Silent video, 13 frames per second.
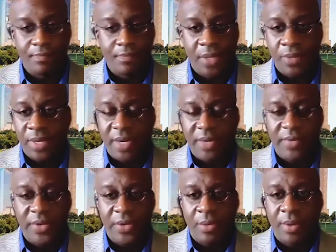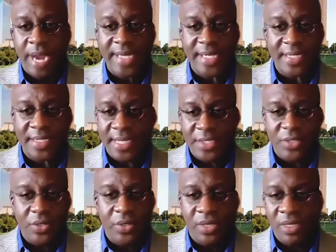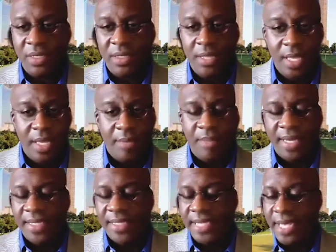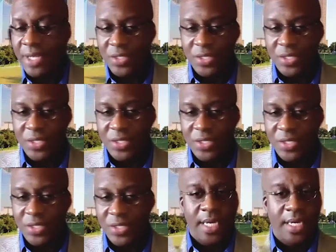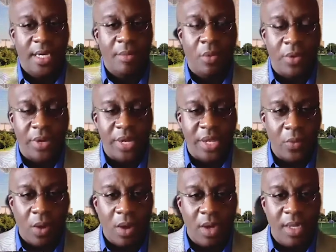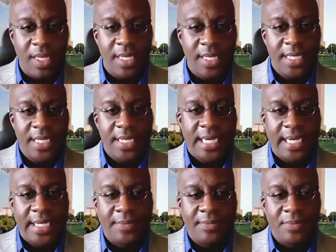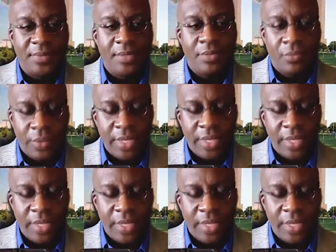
whatever your practice is, yoga, meditation, a morning walk, to really